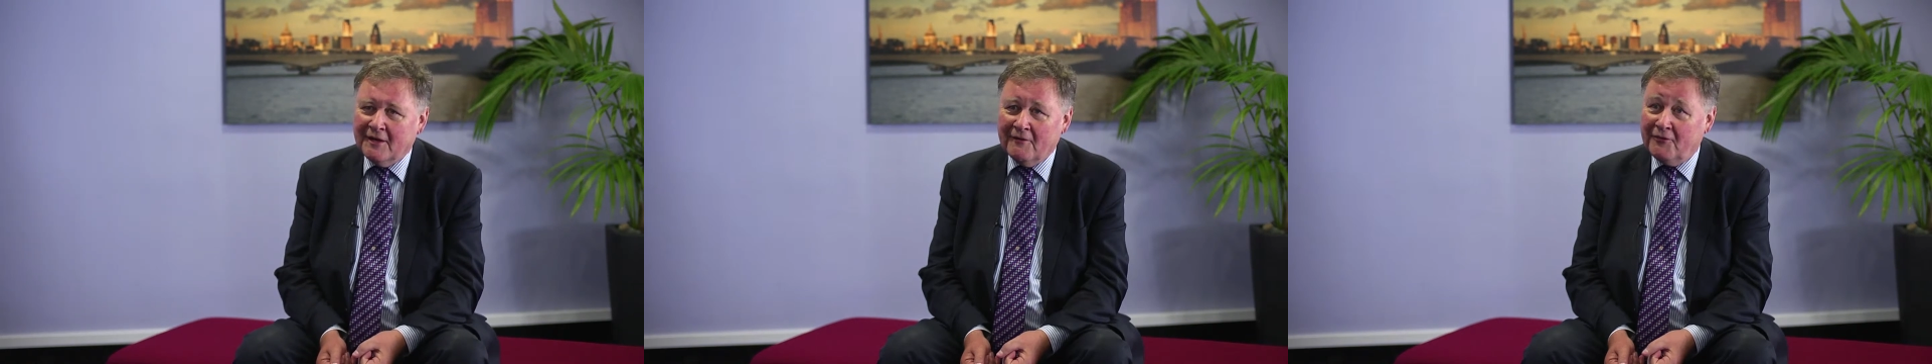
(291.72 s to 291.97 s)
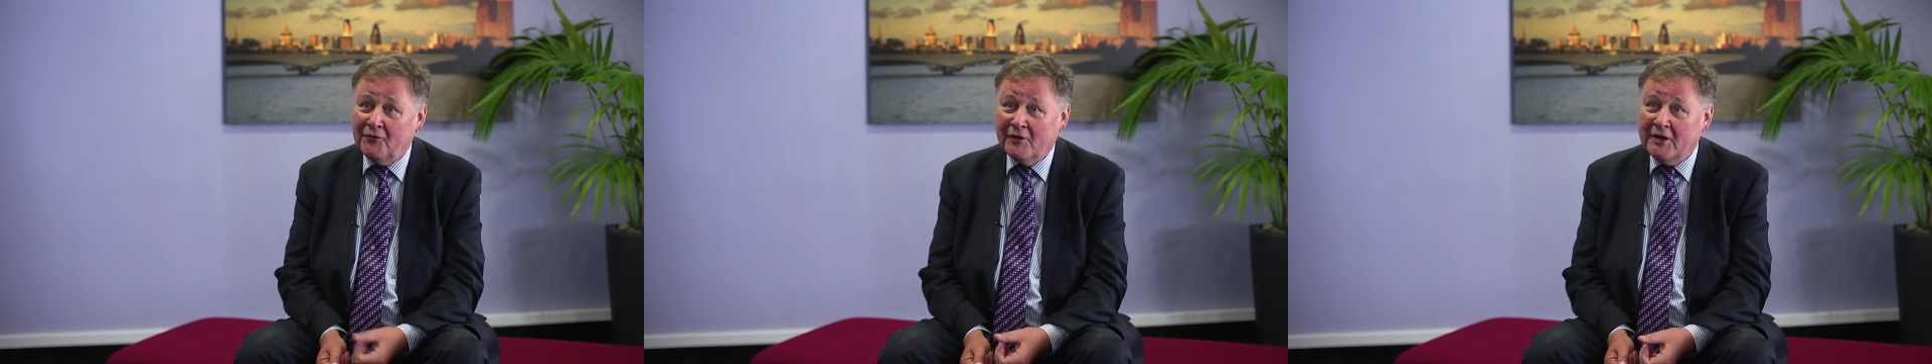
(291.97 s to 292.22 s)

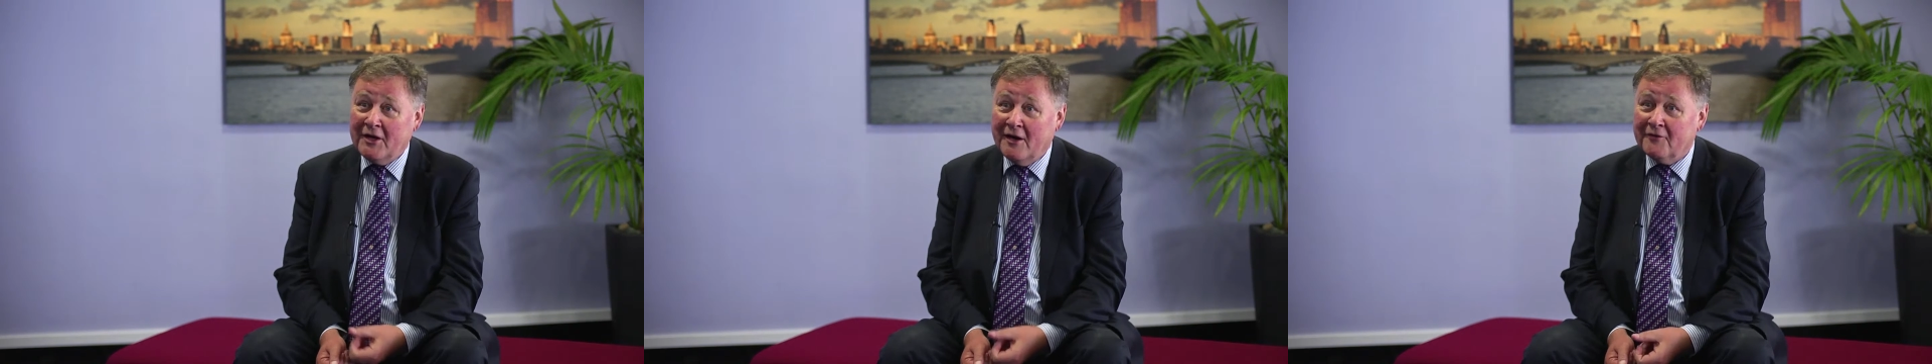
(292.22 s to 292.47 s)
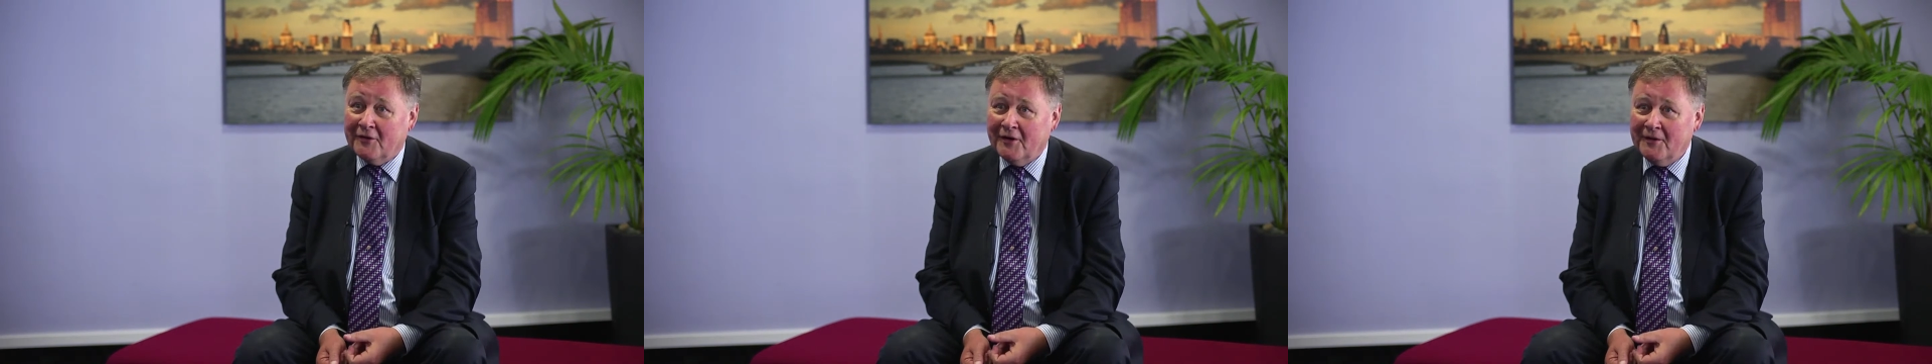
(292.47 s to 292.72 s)
fully
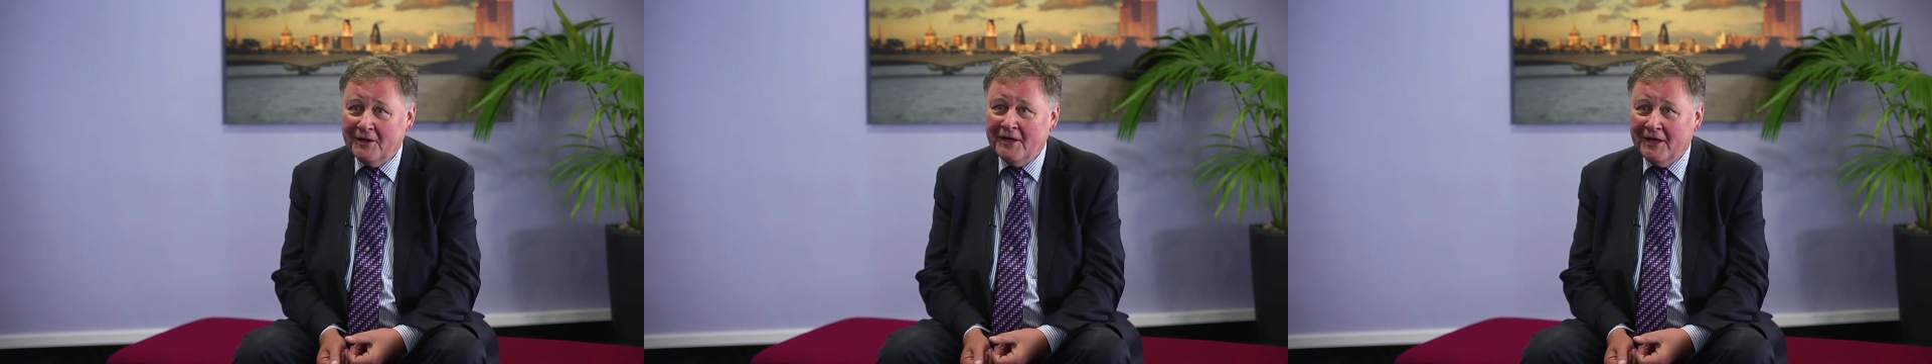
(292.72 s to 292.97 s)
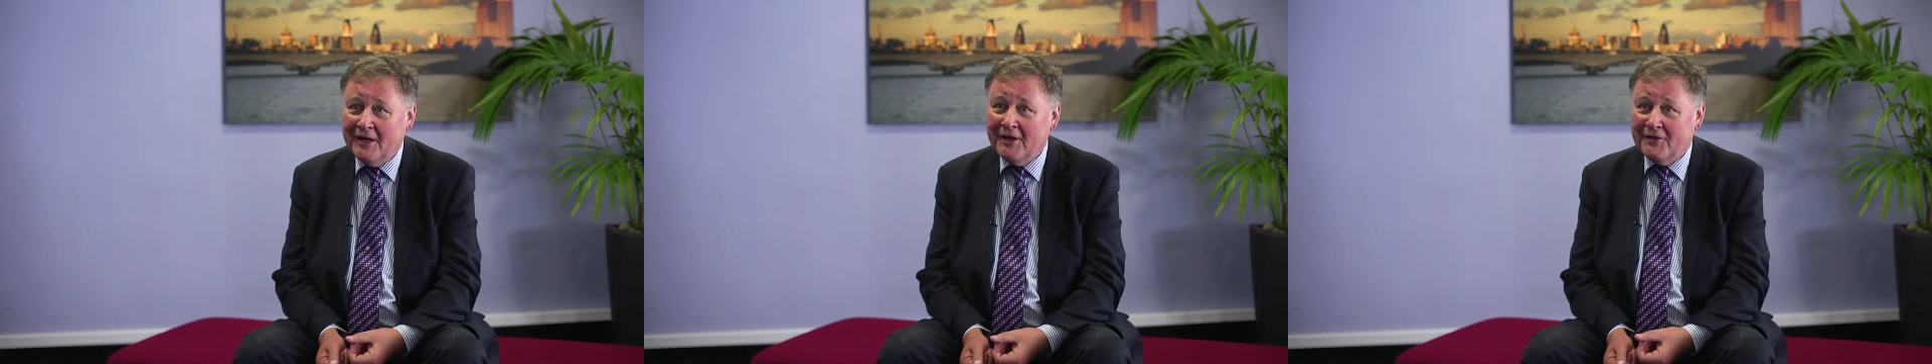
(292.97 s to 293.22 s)
cover
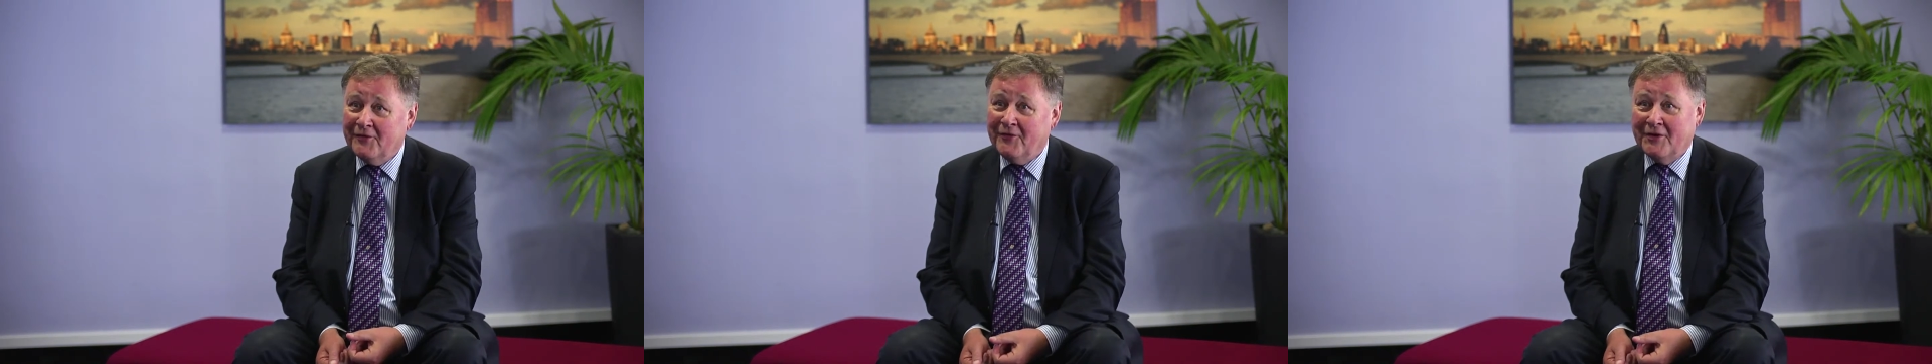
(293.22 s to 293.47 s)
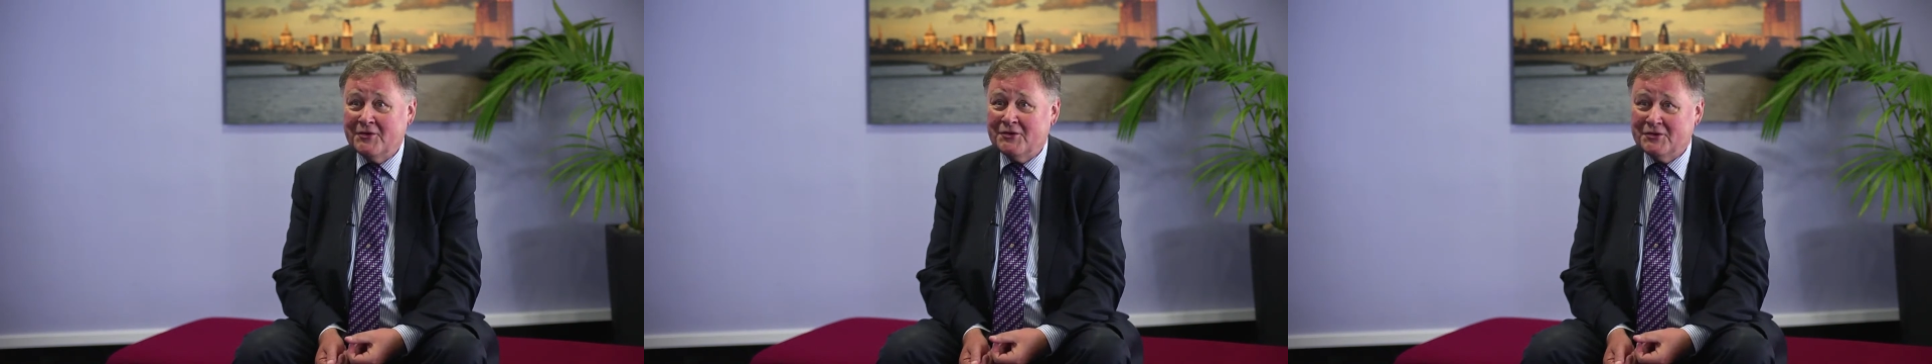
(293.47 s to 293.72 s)
the
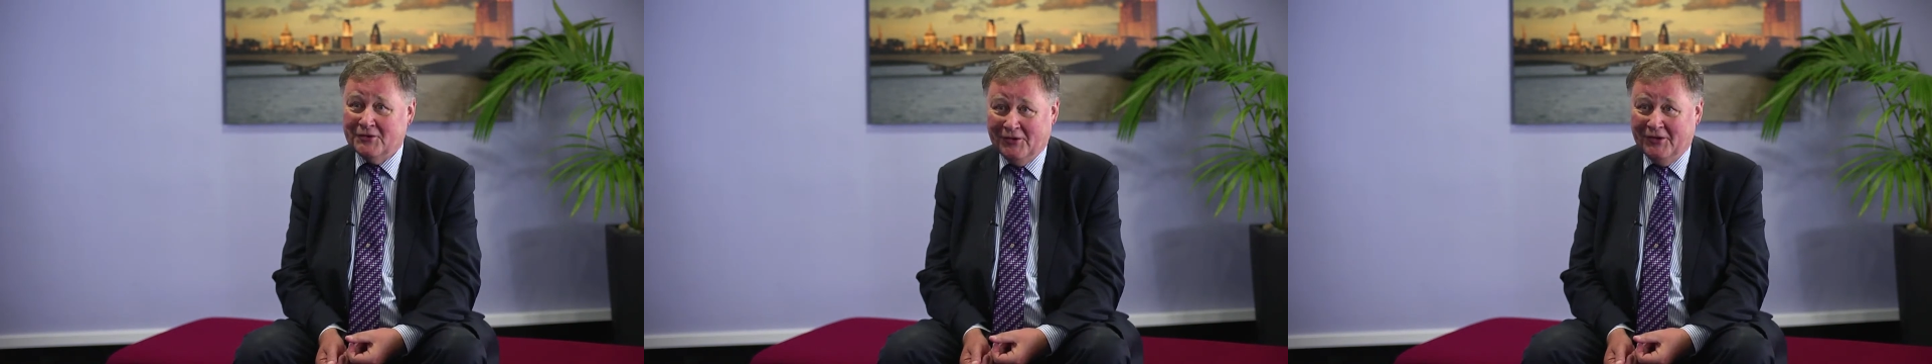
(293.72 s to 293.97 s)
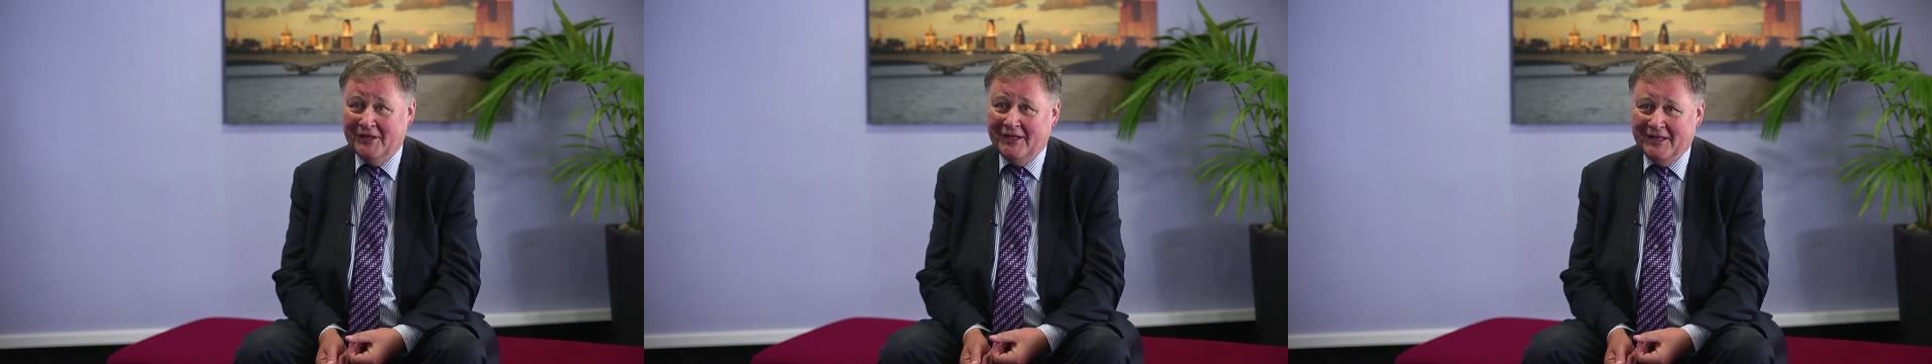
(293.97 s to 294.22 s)
functional